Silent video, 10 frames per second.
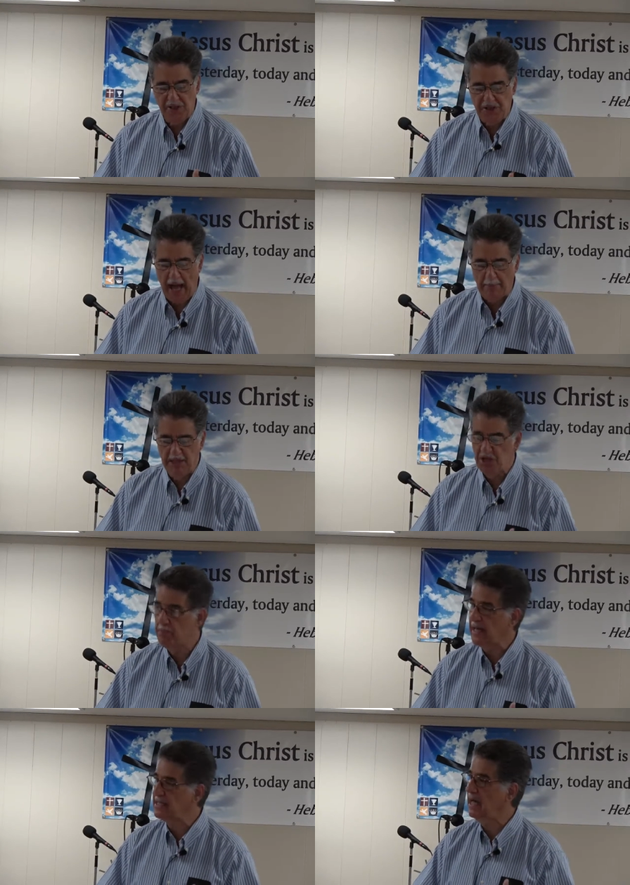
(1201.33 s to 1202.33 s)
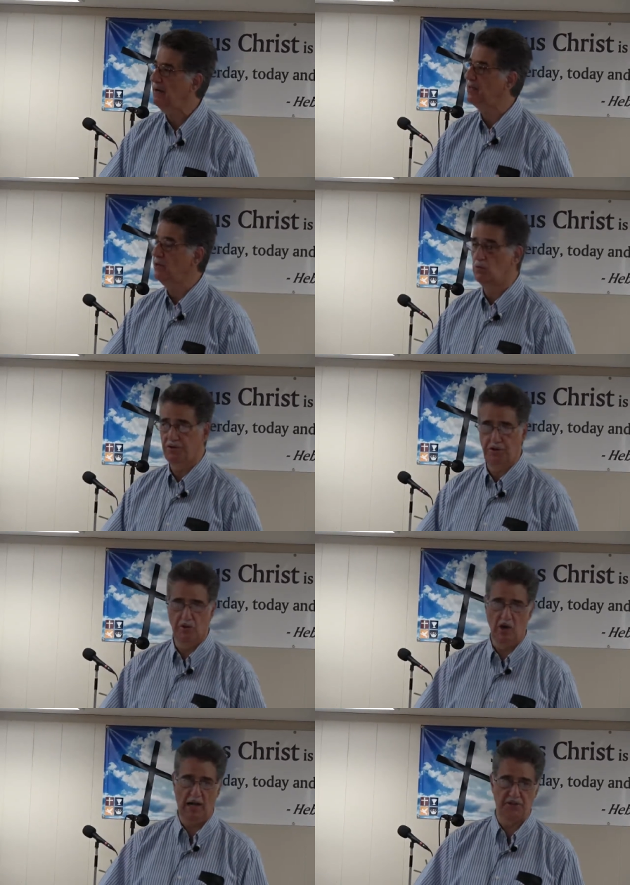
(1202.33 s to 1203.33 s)
establish my covenant with
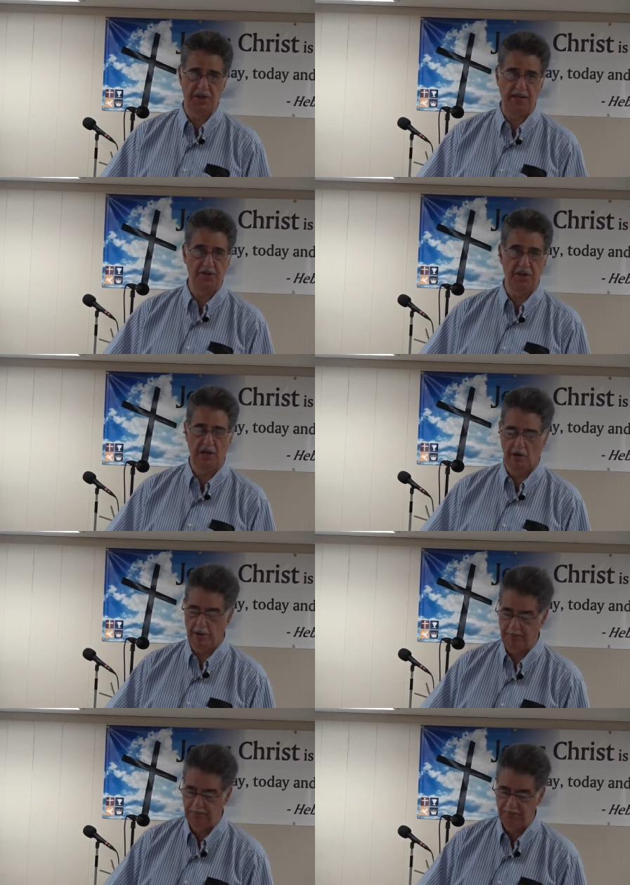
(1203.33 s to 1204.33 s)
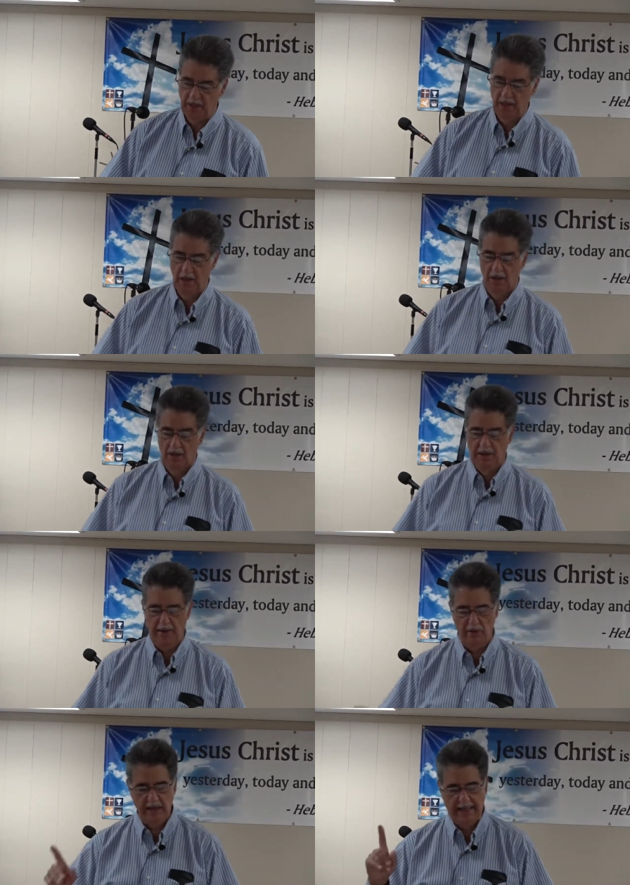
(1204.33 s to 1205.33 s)
you, God says to Noah.
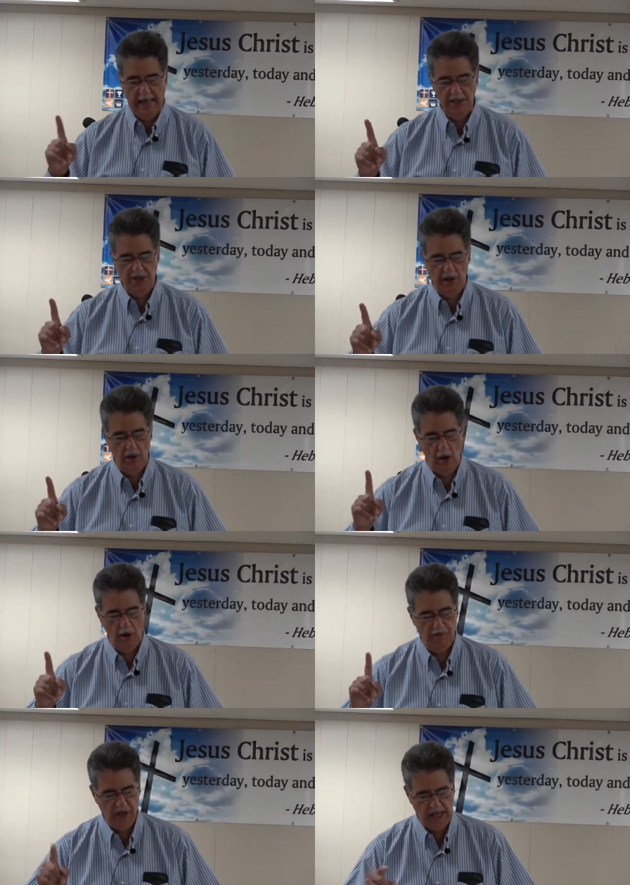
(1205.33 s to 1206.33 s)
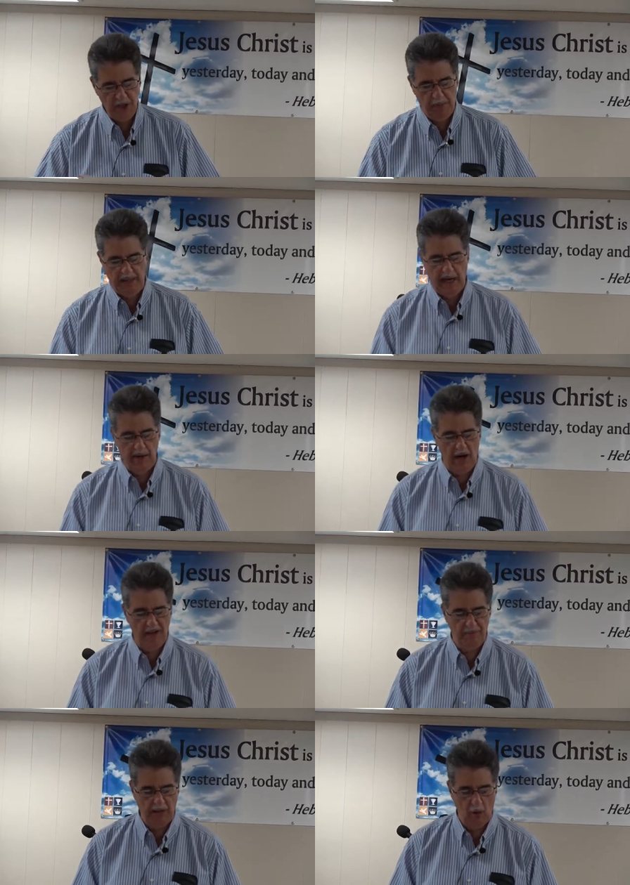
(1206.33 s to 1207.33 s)
Never again shall all flesh be cut
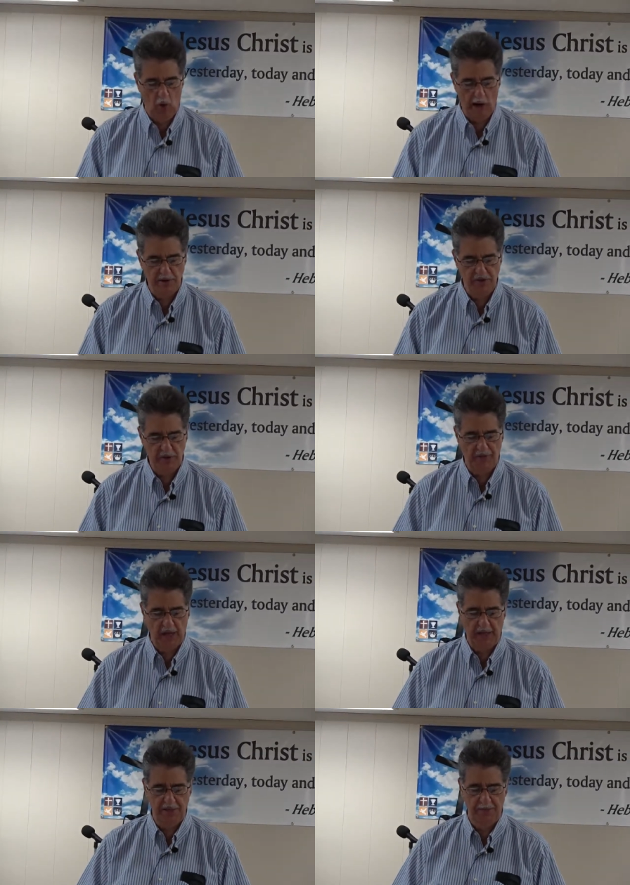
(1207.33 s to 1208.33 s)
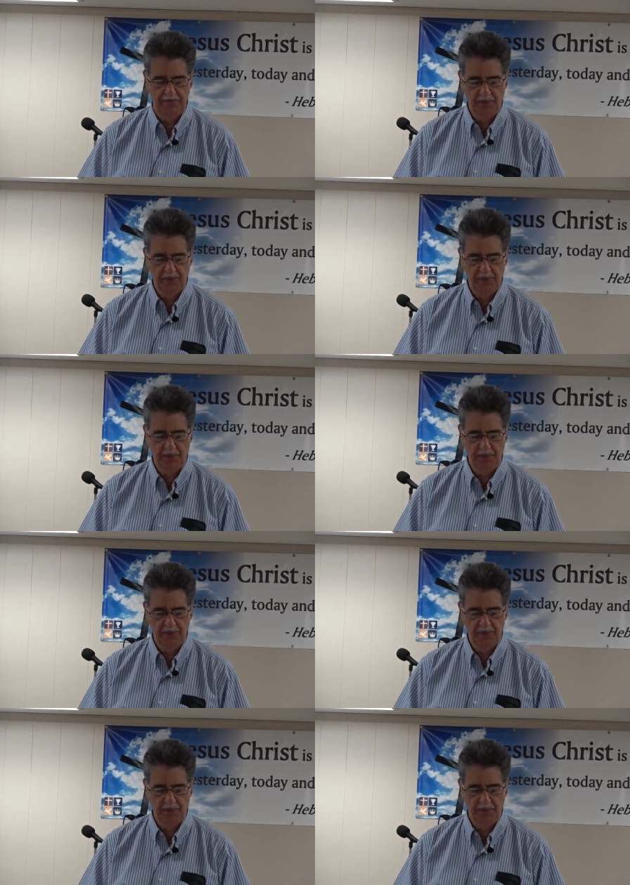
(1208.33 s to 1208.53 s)
off by the waters of the flood.